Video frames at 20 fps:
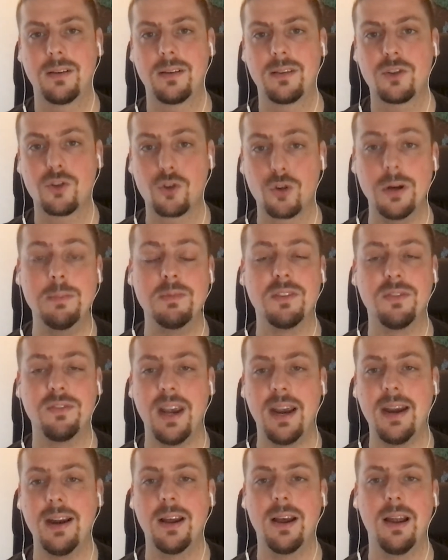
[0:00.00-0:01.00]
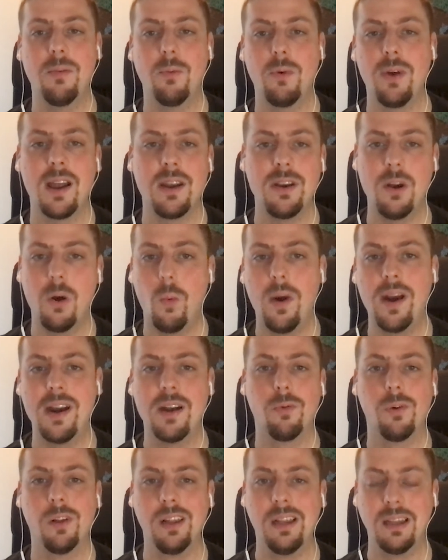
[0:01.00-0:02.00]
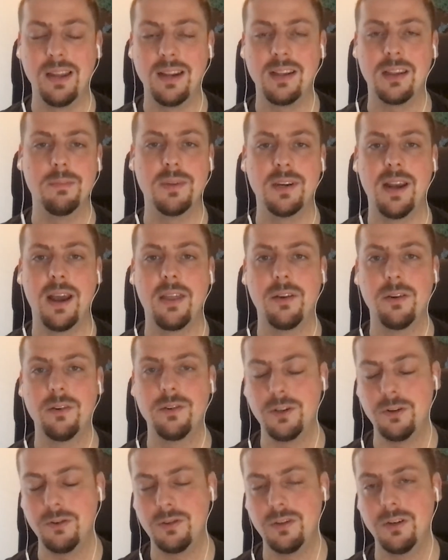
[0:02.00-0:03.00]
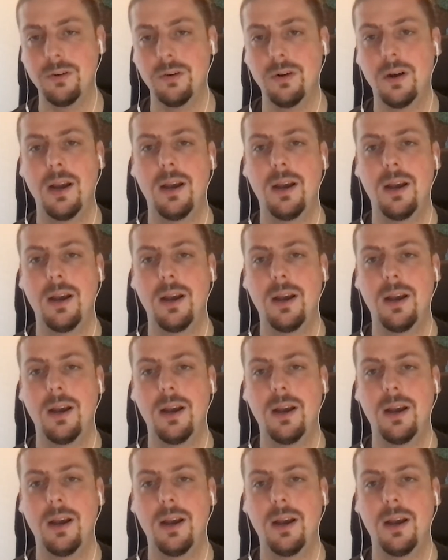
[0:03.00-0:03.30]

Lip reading: streams of data, and we had no way to really link them together due to